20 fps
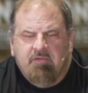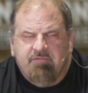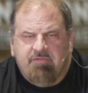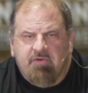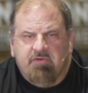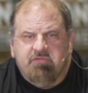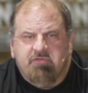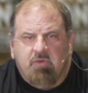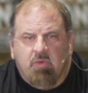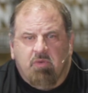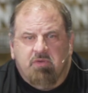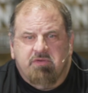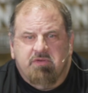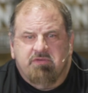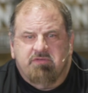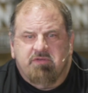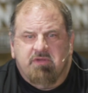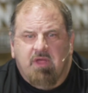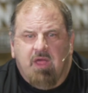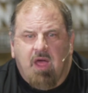first loyalty
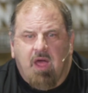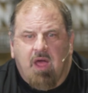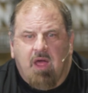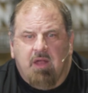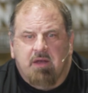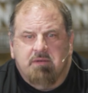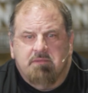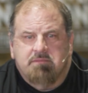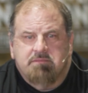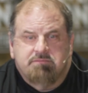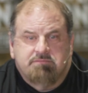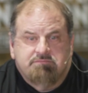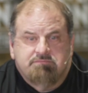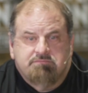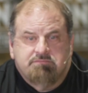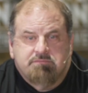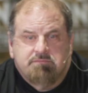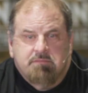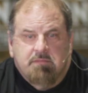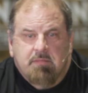is to God.
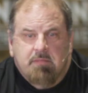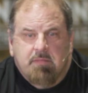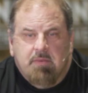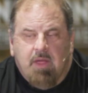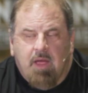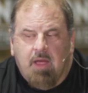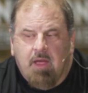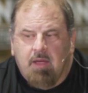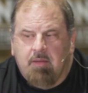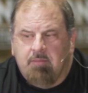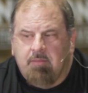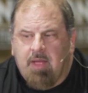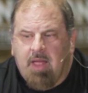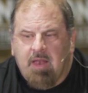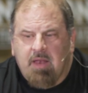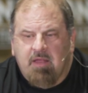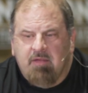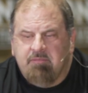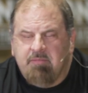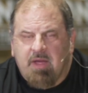I
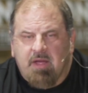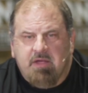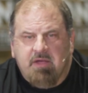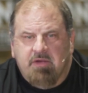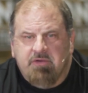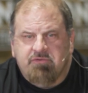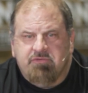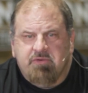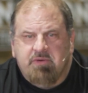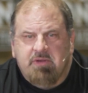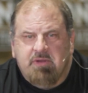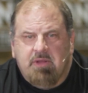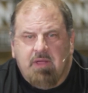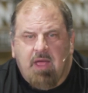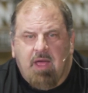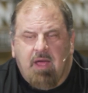love my country.